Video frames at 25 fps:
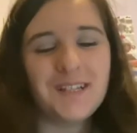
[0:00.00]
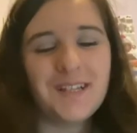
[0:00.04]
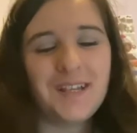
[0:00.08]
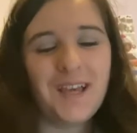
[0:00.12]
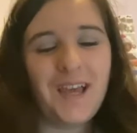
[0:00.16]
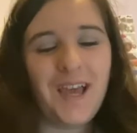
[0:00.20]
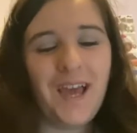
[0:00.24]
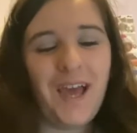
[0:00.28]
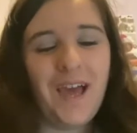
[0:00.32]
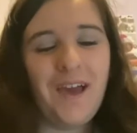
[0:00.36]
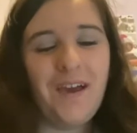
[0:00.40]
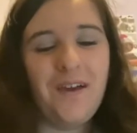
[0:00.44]

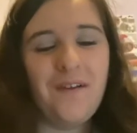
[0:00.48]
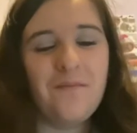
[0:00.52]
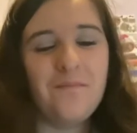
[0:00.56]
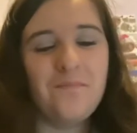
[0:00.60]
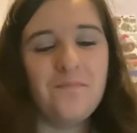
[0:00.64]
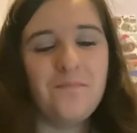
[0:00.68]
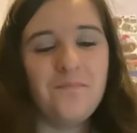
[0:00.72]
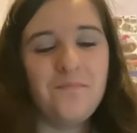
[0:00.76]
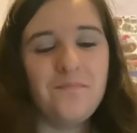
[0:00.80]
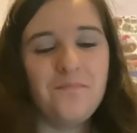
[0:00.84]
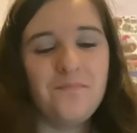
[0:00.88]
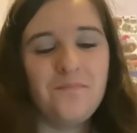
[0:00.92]

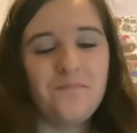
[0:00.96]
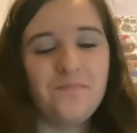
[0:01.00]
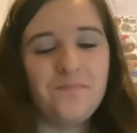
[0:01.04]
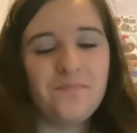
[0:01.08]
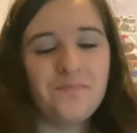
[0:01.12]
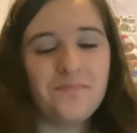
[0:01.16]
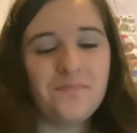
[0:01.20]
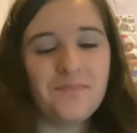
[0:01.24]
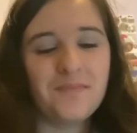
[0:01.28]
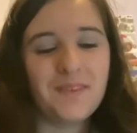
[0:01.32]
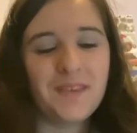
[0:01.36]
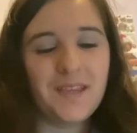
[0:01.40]

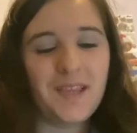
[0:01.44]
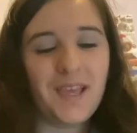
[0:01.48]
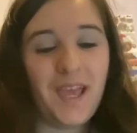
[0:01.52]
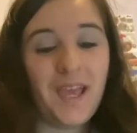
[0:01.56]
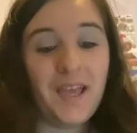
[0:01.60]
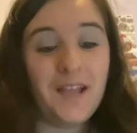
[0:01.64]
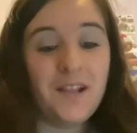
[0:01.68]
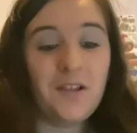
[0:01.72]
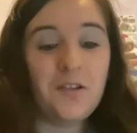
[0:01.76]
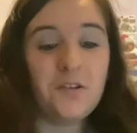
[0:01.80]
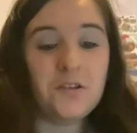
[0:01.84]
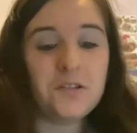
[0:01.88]

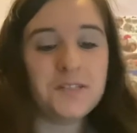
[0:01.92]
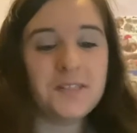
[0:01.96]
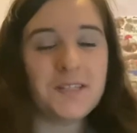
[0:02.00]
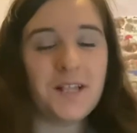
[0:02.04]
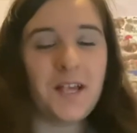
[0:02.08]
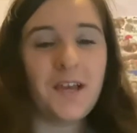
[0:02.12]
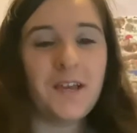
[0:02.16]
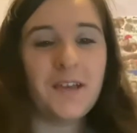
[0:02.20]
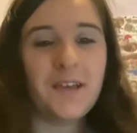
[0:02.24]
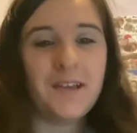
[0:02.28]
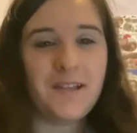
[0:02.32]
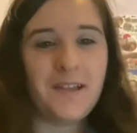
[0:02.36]
it looks
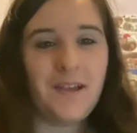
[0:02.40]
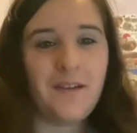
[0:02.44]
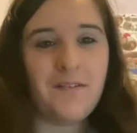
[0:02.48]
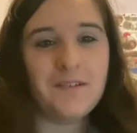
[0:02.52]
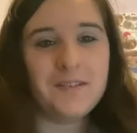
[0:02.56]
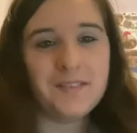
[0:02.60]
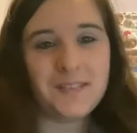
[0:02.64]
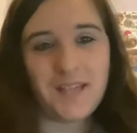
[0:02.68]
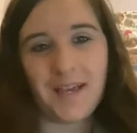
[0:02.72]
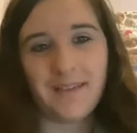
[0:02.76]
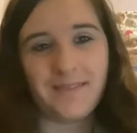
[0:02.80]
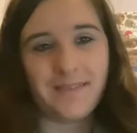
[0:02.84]
like now
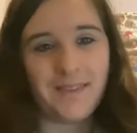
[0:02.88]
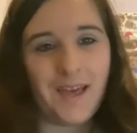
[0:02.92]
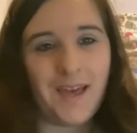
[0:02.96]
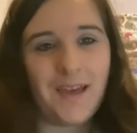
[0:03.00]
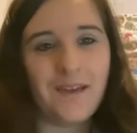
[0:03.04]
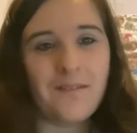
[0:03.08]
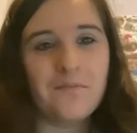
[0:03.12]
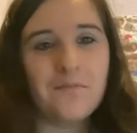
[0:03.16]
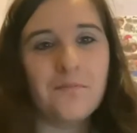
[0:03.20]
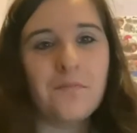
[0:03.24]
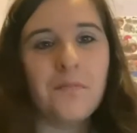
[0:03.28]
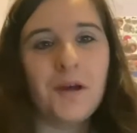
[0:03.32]
it's had that
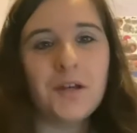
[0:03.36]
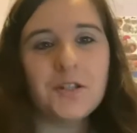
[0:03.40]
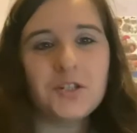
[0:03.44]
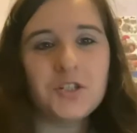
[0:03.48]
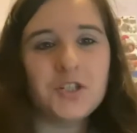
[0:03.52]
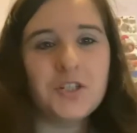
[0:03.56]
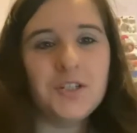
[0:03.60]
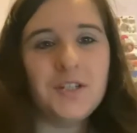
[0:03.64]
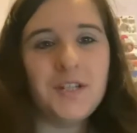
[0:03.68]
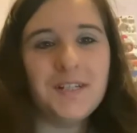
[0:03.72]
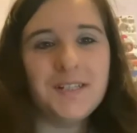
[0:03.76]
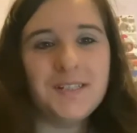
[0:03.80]
much
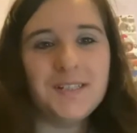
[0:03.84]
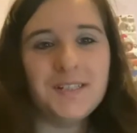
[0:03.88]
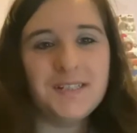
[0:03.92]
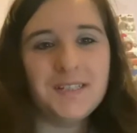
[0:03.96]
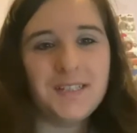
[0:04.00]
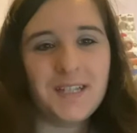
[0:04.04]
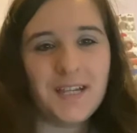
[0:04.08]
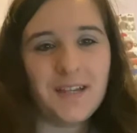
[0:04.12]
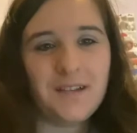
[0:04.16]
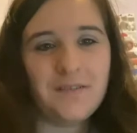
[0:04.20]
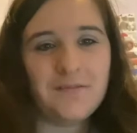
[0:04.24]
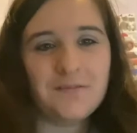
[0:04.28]
needed
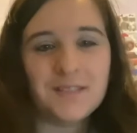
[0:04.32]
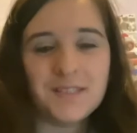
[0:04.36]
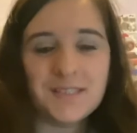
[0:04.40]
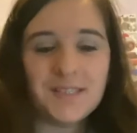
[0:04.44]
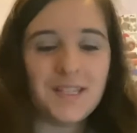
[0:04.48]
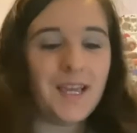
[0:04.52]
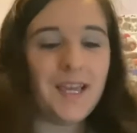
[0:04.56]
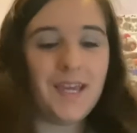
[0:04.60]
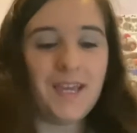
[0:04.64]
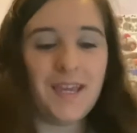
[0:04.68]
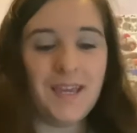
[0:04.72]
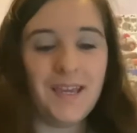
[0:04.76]

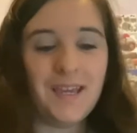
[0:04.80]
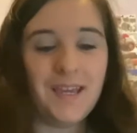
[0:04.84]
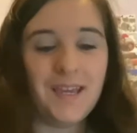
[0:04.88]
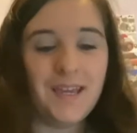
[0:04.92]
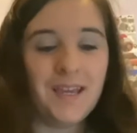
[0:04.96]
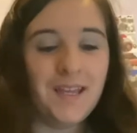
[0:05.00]
TLC.